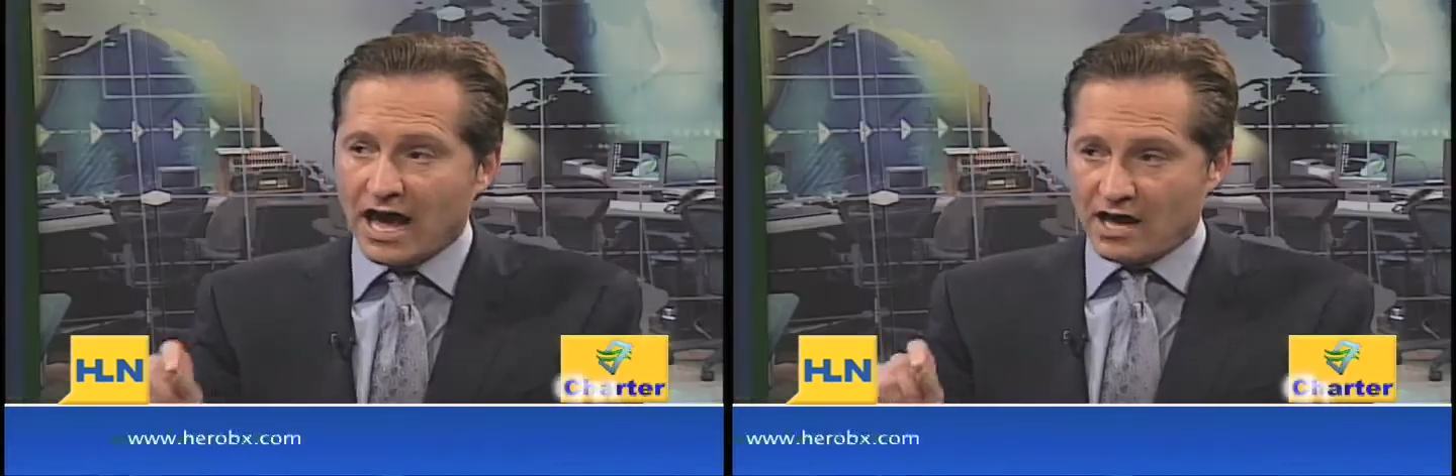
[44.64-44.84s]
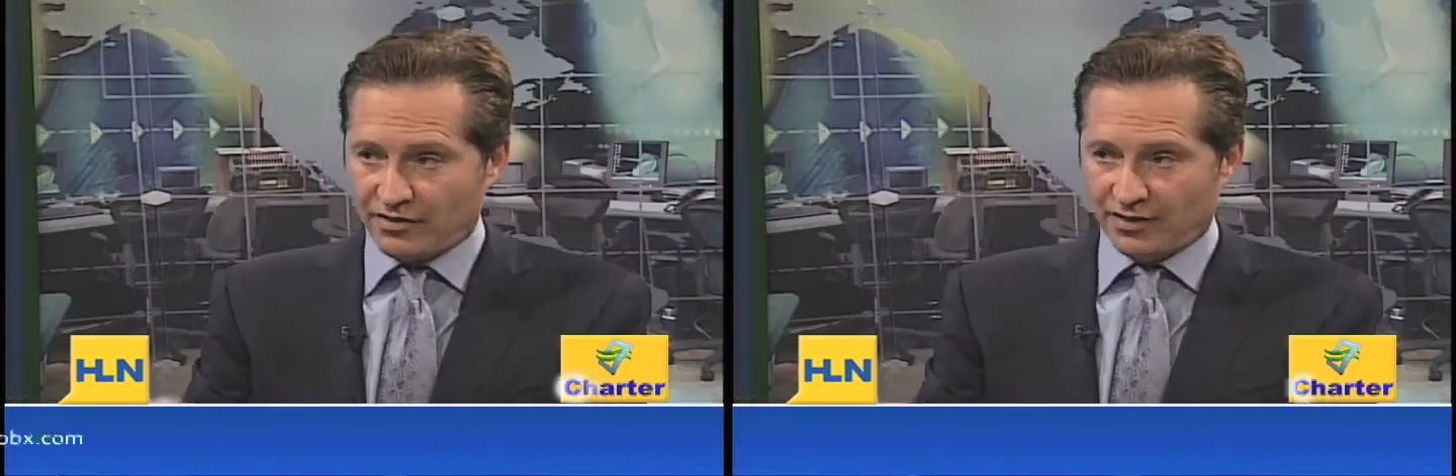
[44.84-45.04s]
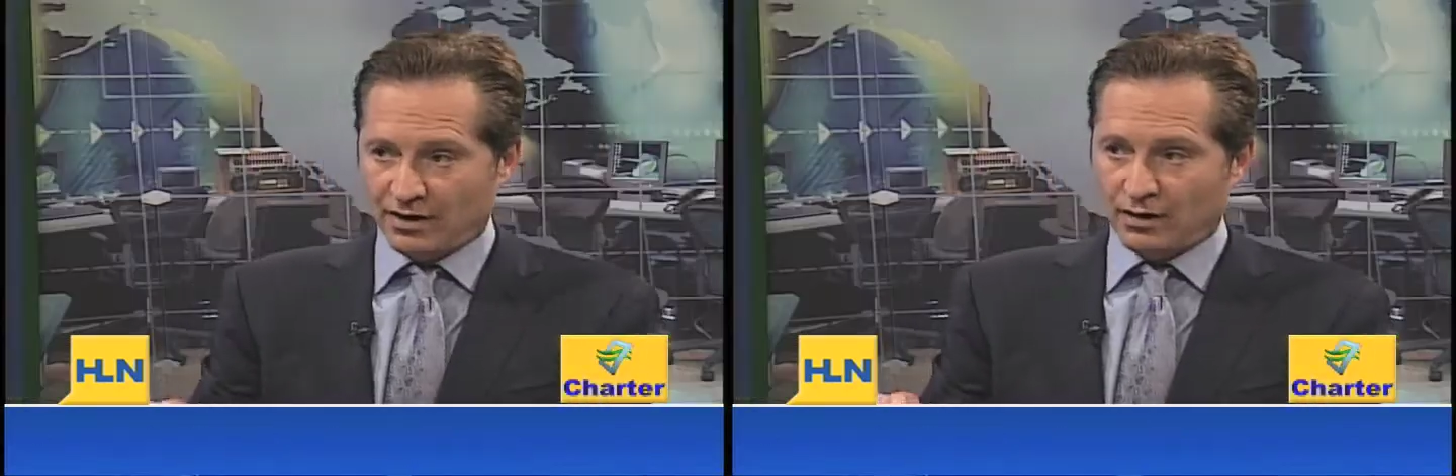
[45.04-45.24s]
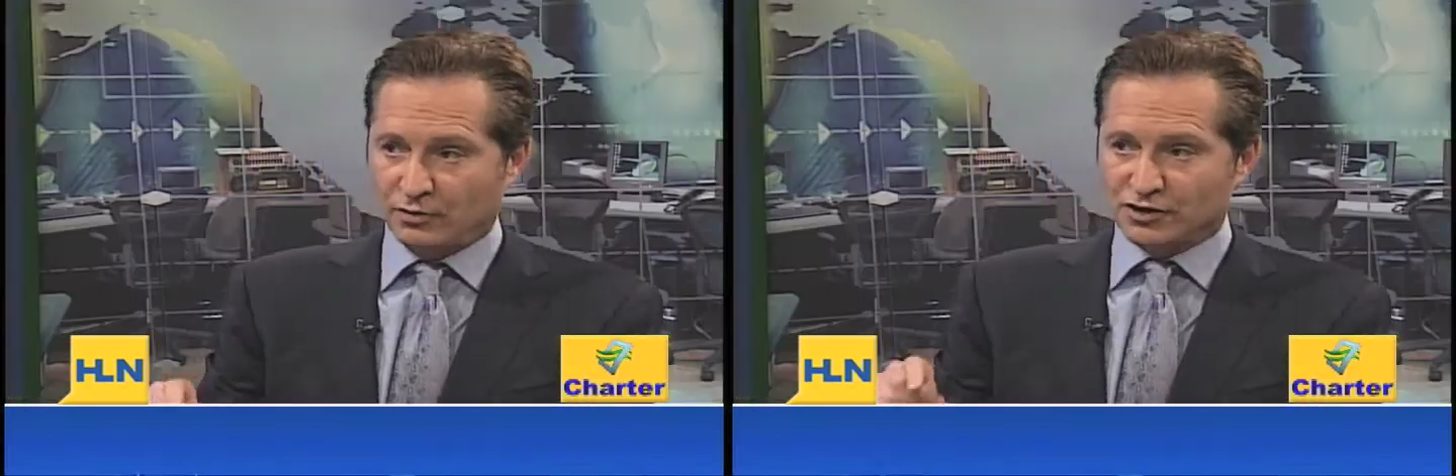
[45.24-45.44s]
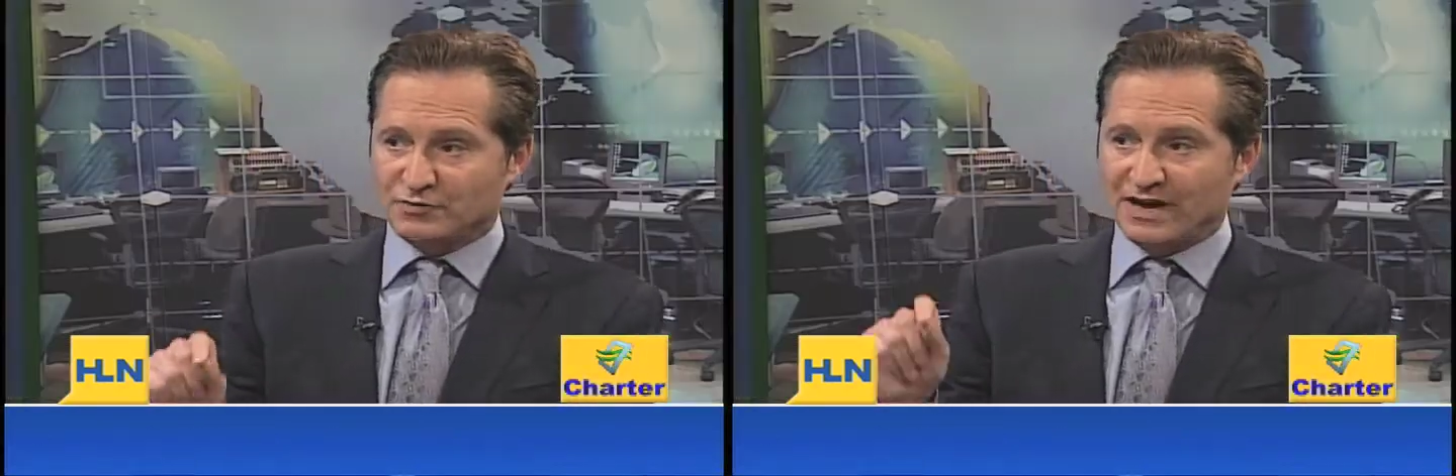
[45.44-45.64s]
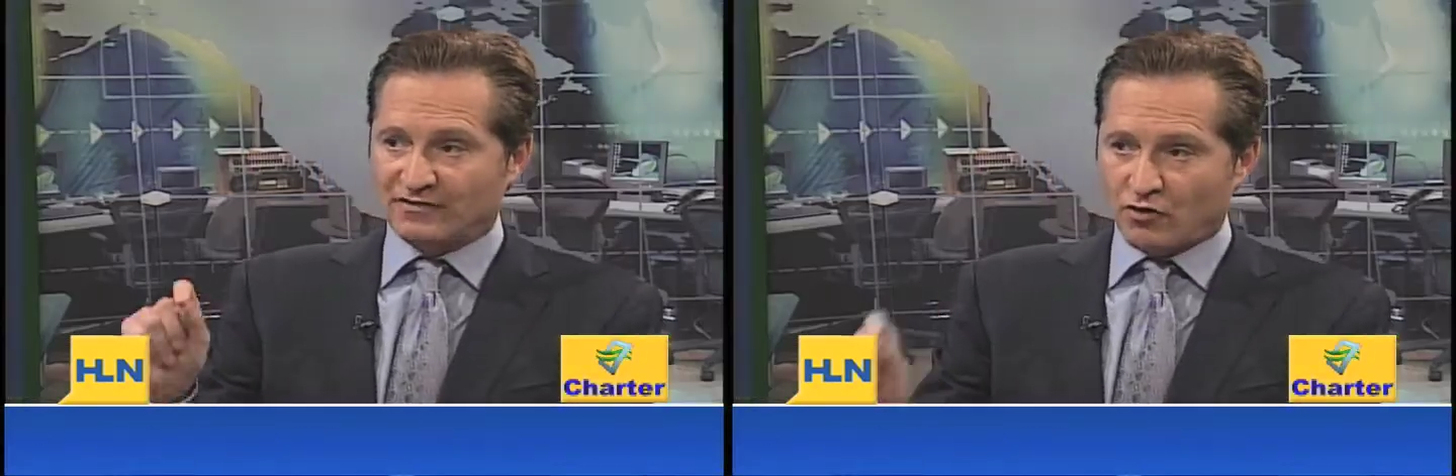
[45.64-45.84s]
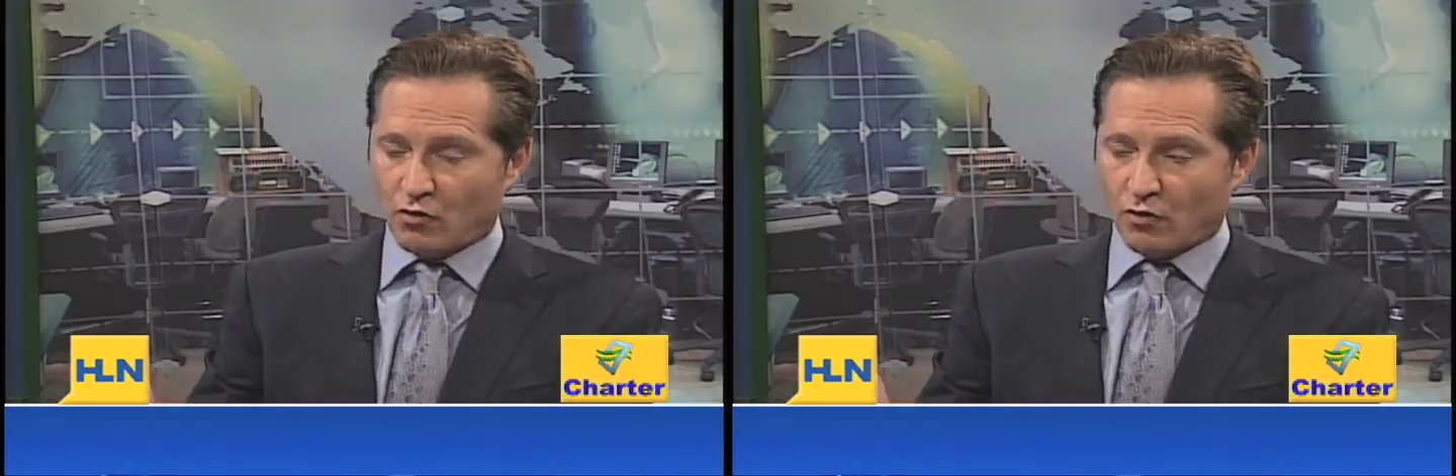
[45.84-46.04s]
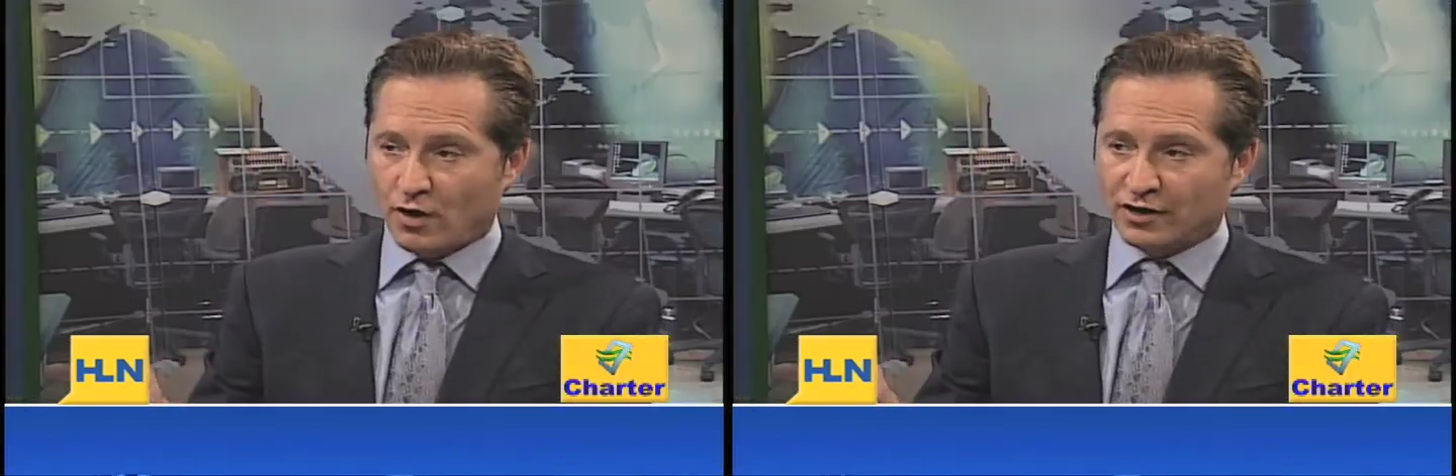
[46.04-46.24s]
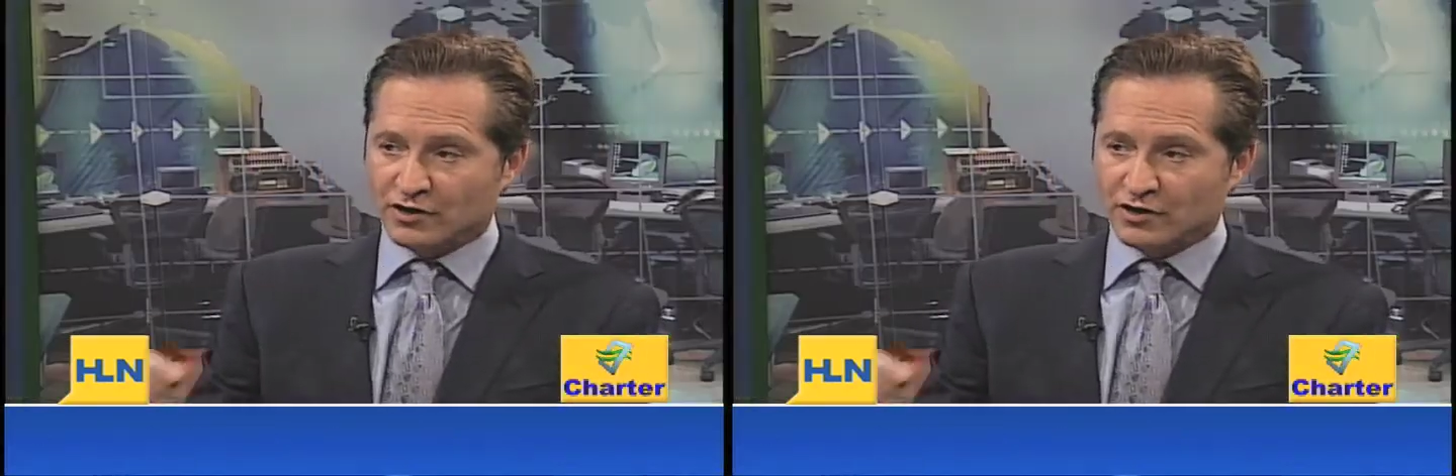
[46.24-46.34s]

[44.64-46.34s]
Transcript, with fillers: ethanol, which is made of corn.